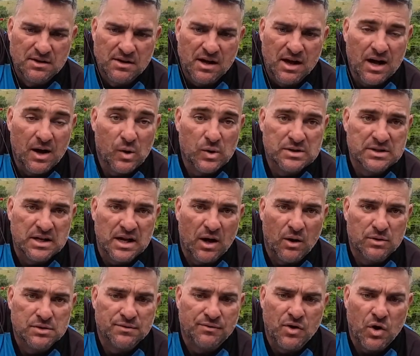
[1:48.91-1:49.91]
hours and
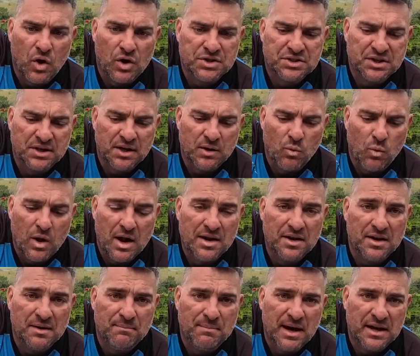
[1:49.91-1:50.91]
hours of casting and
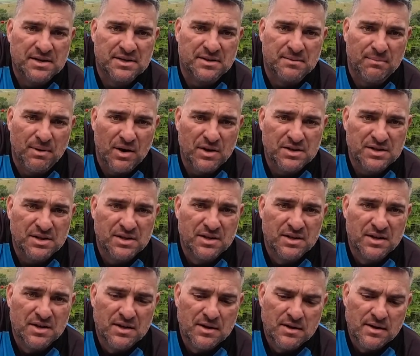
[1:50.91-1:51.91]
winding back to the boat
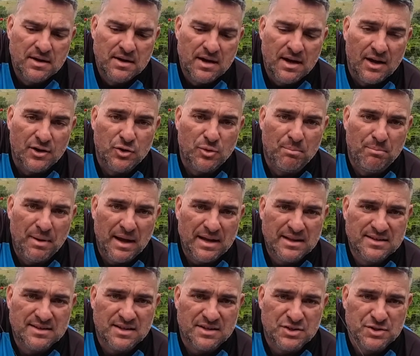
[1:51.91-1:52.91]
and your
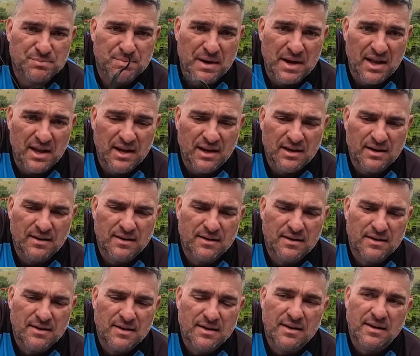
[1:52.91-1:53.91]
bait spinning,
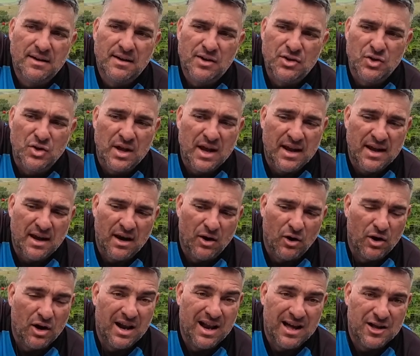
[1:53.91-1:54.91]
you can get a lot
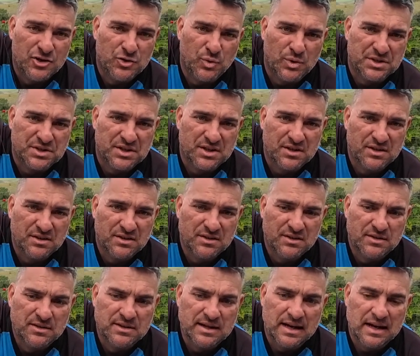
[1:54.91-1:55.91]
of line twist.
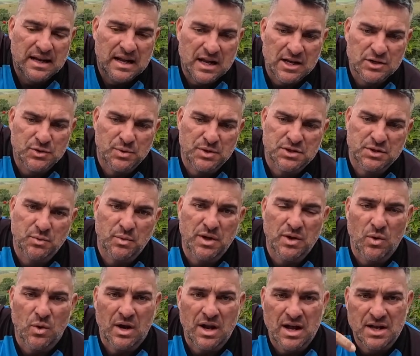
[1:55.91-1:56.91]
That line twist where
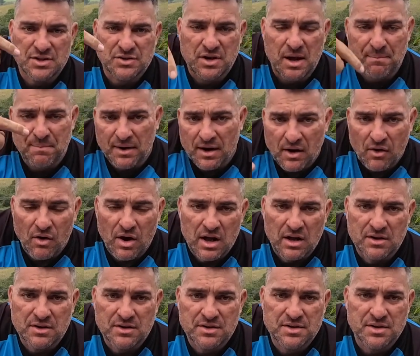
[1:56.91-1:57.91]
your line's wrapping
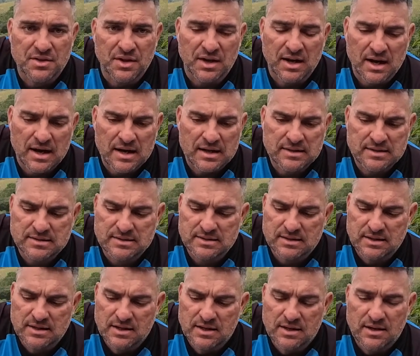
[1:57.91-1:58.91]
around the guards.
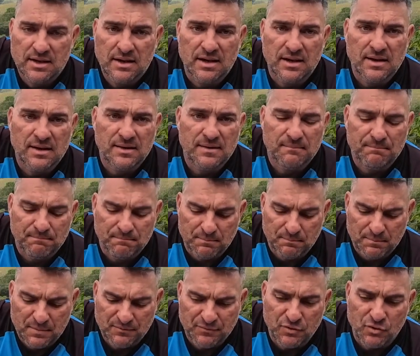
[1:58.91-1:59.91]

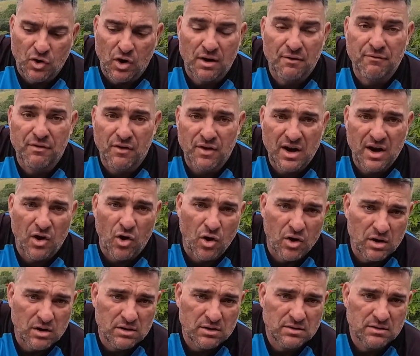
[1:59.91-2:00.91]
If you've got a very
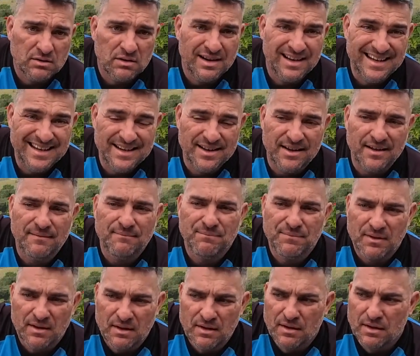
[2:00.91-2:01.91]
long leader,
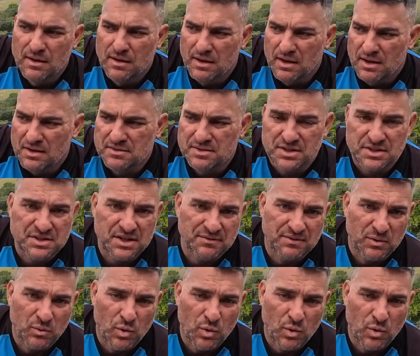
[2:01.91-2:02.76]
it's even